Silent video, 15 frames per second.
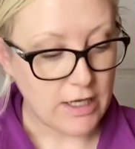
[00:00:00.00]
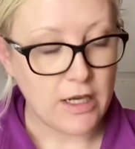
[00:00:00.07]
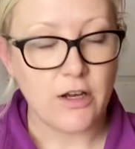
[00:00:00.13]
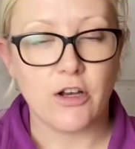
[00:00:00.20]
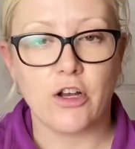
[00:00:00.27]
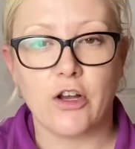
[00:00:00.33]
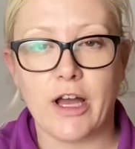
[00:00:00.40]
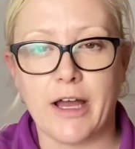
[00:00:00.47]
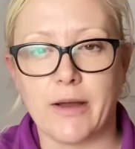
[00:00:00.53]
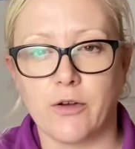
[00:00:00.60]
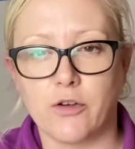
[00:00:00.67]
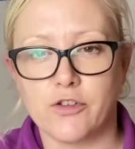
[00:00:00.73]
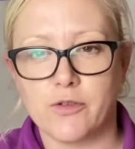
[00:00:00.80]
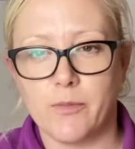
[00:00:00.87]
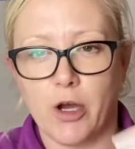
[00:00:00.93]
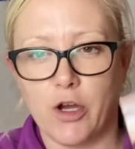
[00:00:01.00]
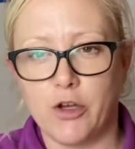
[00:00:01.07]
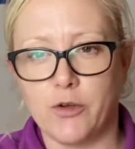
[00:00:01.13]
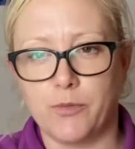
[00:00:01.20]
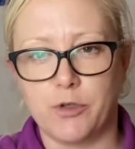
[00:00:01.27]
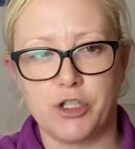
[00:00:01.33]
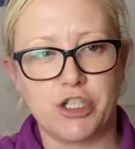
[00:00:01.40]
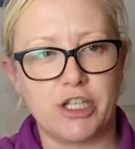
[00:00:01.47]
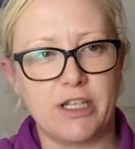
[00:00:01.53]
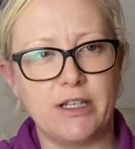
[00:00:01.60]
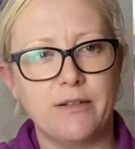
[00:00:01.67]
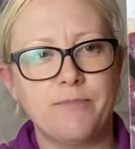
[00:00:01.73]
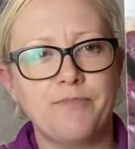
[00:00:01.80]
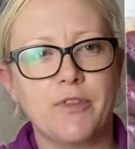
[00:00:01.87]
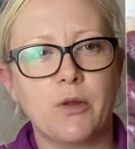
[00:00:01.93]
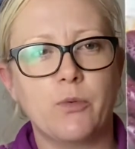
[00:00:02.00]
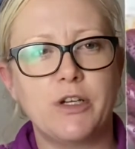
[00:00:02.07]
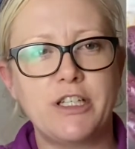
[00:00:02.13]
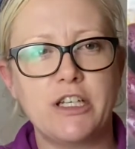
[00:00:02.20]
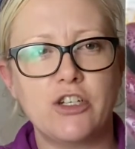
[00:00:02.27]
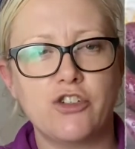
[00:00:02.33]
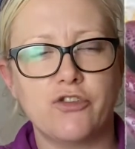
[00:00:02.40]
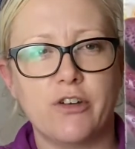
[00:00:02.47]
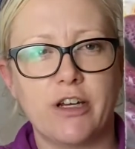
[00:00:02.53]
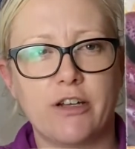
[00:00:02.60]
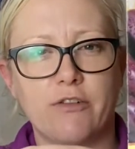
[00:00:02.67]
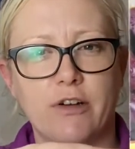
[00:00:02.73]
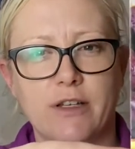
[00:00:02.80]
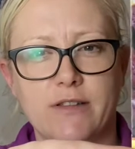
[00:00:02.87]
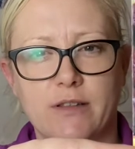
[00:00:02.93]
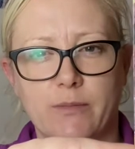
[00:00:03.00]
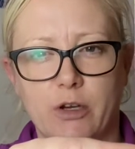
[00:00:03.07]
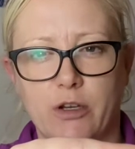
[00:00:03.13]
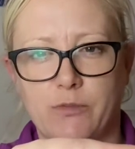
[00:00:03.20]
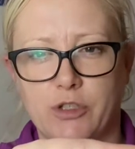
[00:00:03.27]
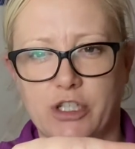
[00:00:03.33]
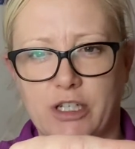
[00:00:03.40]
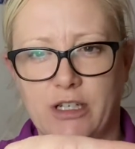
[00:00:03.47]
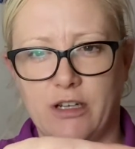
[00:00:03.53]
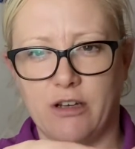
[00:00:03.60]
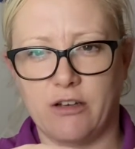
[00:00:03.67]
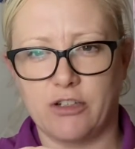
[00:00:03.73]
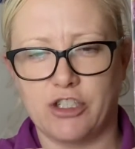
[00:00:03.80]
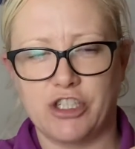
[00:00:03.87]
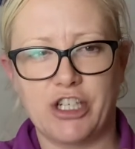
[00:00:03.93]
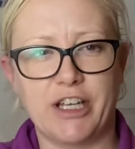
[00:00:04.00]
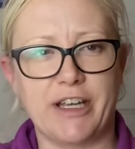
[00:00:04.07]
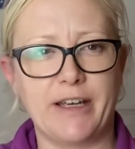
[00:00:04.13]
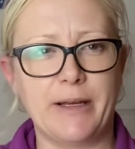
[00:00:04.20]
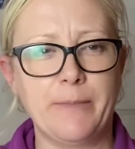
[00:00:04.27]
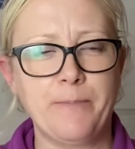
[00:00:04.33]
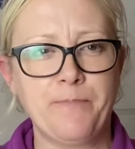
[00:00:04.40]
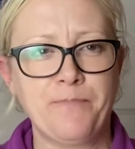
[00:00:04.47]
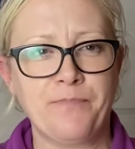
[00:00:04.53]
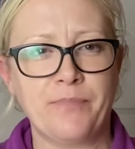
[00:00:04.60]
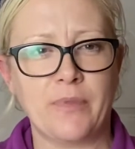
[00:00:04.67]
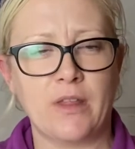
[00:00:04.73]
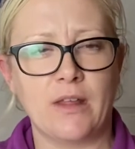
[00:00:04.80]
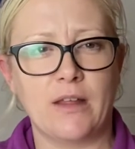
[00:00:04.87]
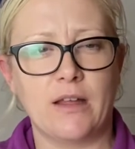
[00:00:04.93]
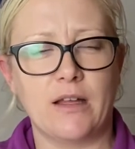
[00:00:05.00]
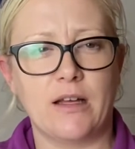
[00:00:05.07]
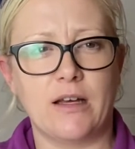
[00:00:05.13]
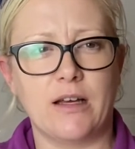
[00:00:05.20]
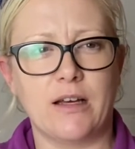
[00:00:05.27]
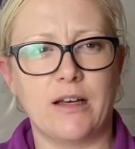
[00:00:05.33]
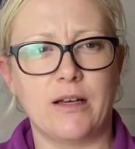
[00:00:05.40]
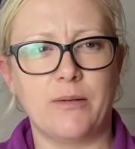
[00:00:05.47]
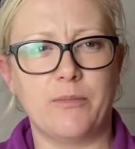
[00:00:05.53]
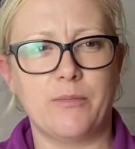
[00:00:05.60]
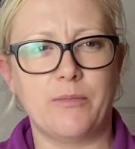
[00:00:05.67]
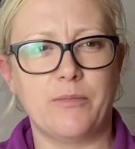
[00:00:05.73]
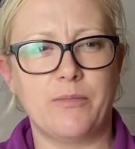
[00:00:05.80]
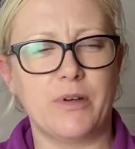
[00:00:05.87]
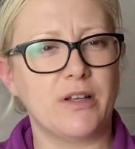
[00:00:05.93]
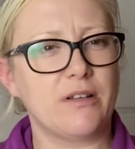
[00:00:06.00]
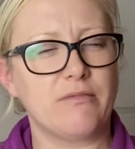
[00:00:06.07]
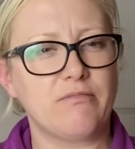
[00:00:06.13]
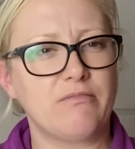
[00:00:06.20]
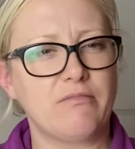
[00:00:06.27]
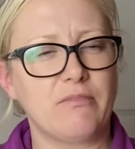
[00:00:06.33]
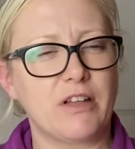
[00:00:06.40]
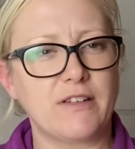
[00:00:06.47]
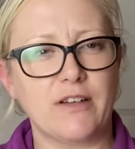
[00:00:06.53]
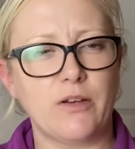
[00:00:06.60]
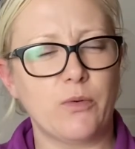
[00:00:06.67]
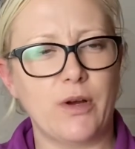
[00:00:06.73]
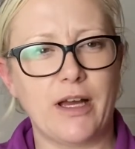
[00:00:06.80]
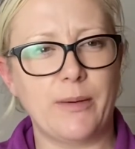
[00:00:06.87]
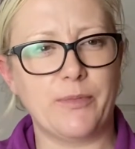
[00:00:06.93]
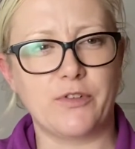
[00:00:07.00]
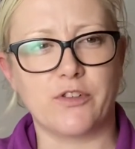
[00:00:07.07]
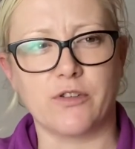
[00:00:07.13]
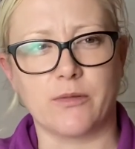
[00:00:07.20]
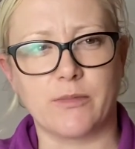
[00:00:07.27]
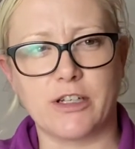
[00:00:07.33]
Okay, I've got some aubergine. We did try growing some aubergine last year, but I don't know what happened to them.